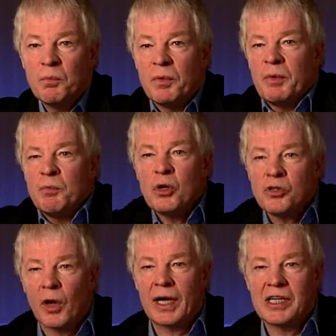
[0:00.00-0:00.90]
I mean,
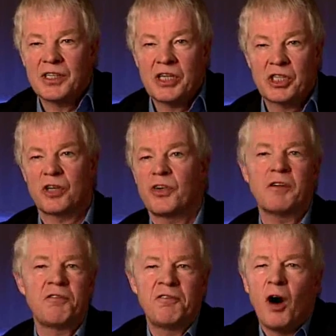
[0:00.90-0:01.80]
most organizations are in
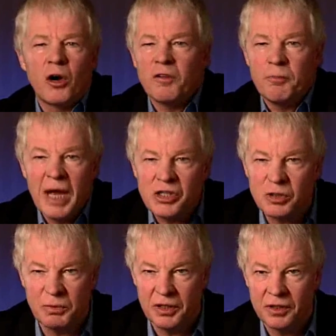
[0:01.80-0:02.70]
a fog of
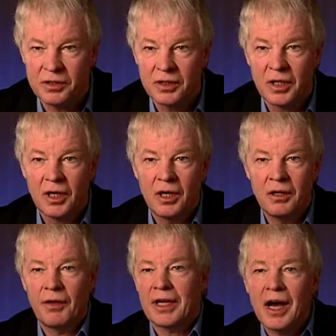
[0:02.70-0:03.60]
measurement. You
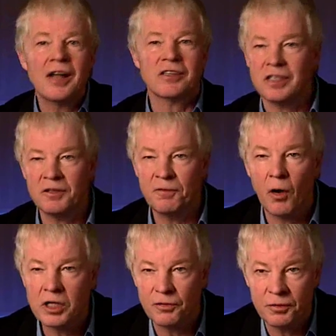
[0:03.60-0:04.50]
know, they can't see the
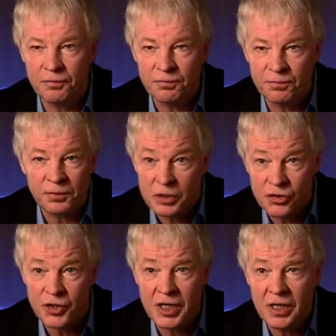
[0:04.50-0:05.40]
forest for the
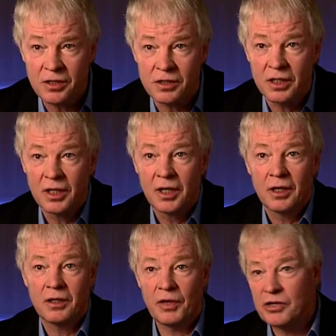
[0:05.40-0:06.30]
trees.
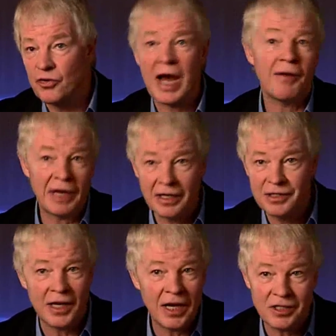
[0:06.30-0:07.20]
You know, they're drowning in
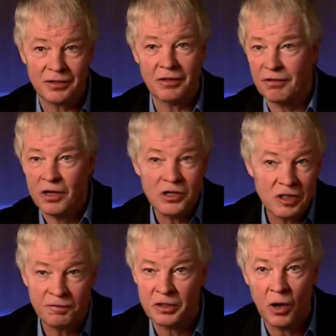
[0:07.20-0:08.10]
data and
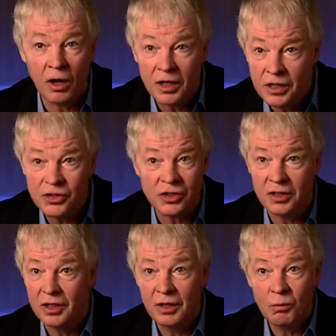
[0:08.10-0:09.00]
thirsty for knowledge.
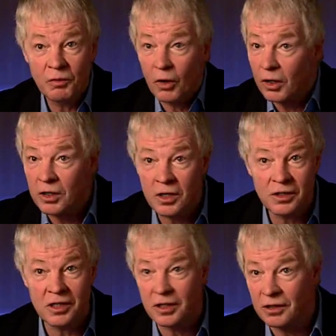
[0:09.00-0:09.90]
We've all heard
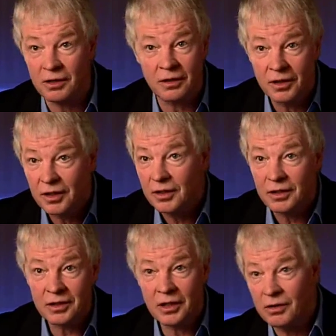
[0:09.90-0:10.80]
these little,
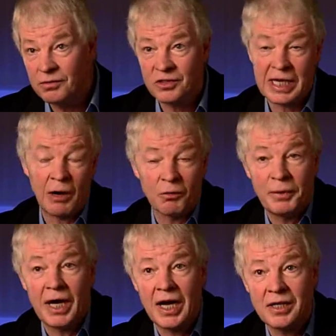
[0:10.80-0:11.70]
sound
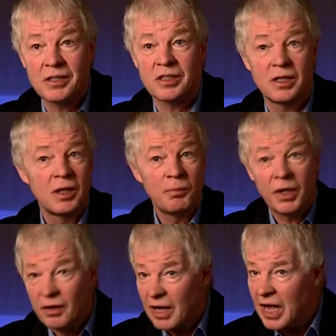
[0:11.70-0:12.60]
bites,
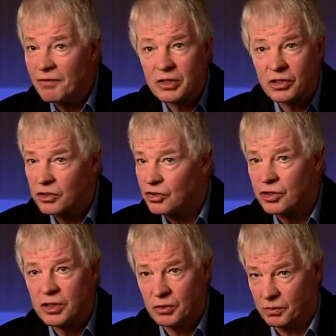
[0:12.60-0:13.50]
but they're ever so
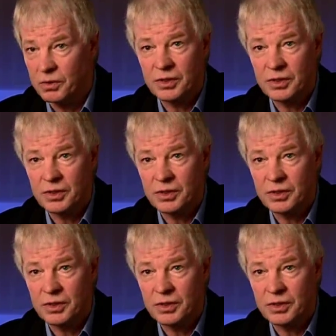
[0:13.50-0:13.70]
true.